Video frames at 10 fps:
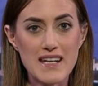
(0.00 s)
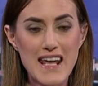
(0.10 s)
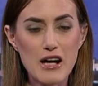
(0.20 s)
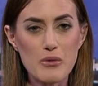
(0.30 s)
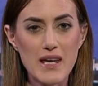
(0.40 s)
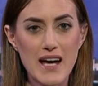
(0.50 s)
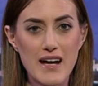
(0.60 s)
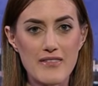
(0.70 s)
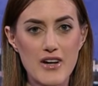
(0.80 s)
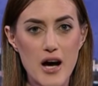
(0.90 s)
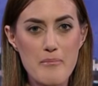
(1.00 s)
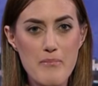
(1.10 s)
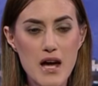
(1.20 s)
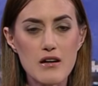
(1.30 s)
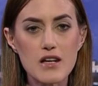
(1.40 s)
And now we have
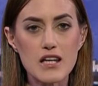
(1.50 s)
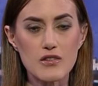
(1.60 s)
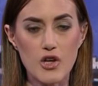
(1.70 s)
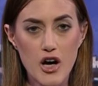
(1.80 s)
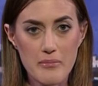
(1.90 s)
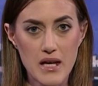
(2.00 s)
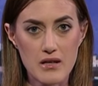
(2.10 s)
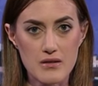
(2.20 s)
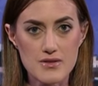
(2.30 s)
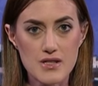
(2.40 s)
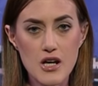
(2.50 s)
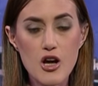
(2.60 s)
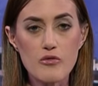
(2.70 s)
American lawmakers,